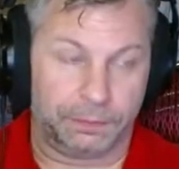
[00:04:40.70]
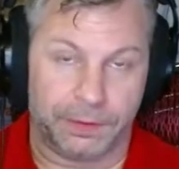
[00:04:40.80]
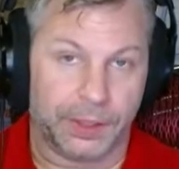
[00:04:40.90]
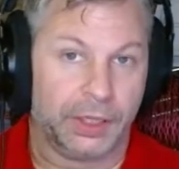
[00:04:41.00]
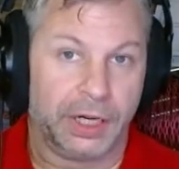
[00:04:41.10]

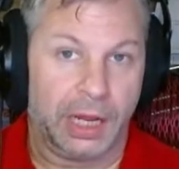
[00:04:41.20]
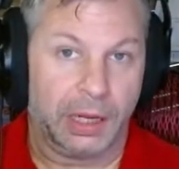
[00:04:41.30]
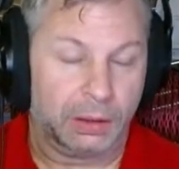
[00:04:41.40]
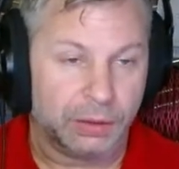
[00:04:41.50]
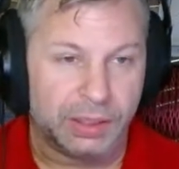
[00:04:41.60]
figure it
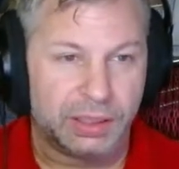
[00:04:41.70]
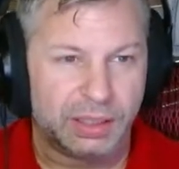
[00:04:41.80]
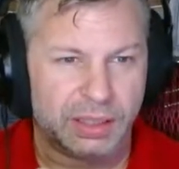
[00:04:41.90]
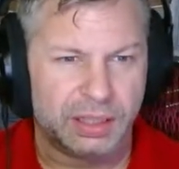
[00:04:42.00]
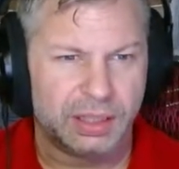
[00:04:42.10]
out.
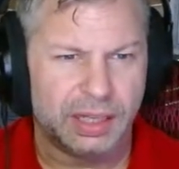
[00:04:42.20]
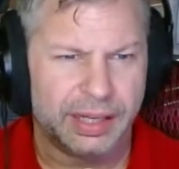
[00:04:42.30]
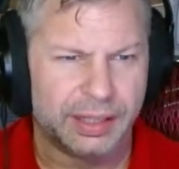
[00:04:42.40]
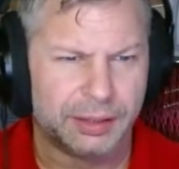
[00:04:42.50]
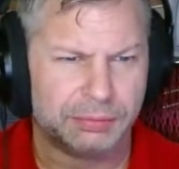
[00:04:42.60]

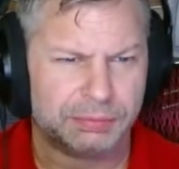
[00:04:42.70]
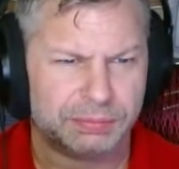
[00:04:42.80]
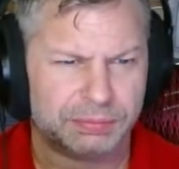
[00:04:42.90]
Um,